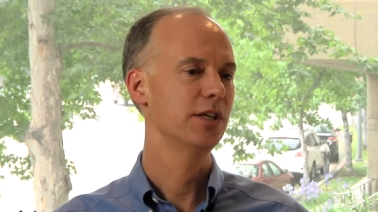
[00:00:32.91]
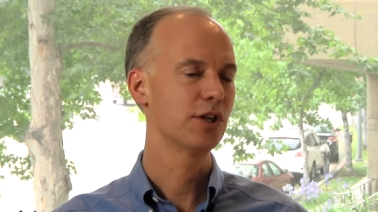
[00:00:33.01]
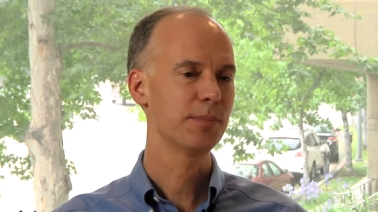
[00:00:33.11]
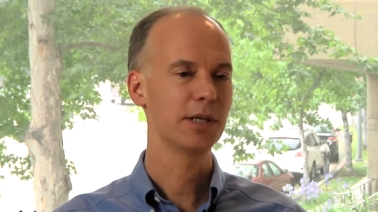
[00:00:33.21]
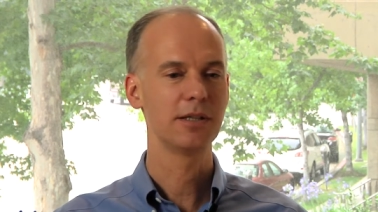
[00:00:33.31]

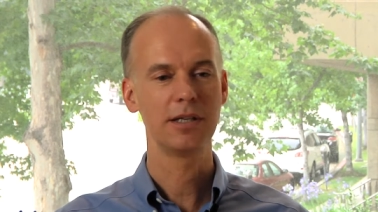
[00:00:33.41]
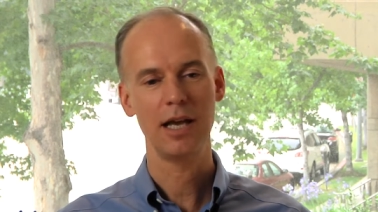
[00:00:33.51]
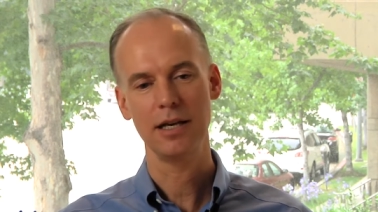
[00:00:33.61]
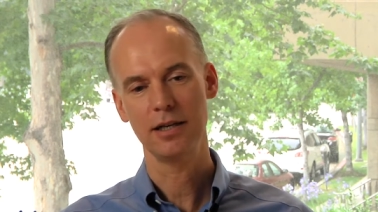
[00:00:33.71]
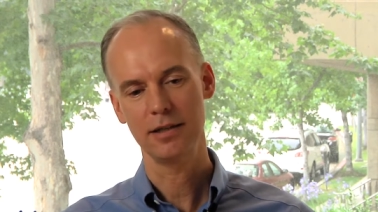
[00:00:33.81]
interpreted the
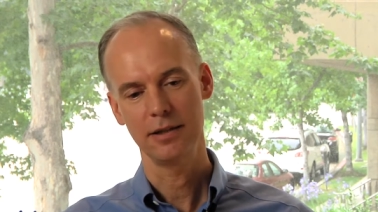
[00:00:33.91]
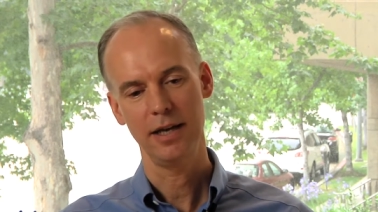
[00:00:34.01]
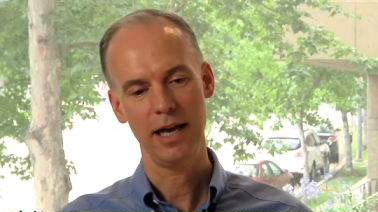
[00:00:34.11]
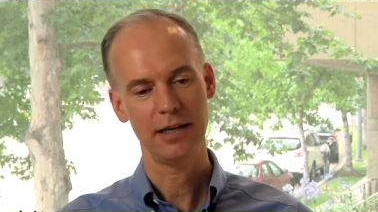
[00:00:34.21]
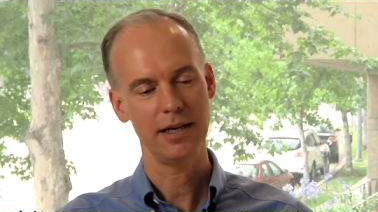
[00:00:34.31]
data,
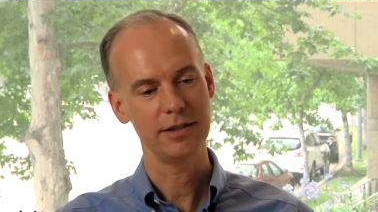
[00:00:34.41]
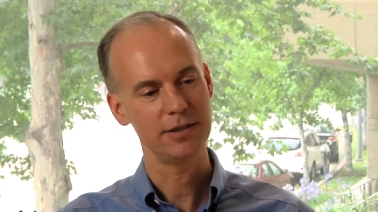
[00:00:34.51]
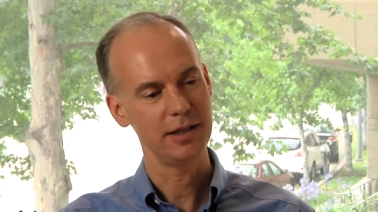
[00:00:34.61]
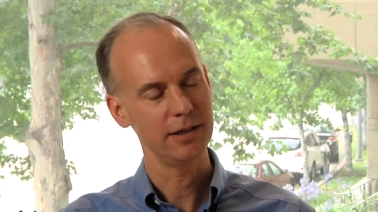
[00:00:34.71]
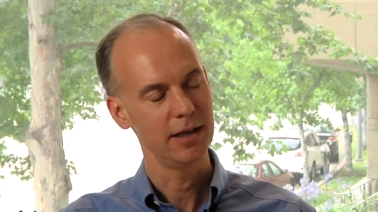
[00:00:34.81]

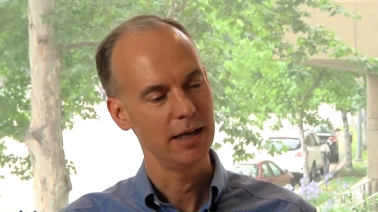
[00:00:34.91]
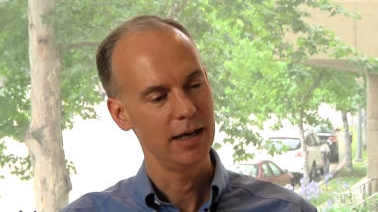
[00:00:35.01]
analyzed it,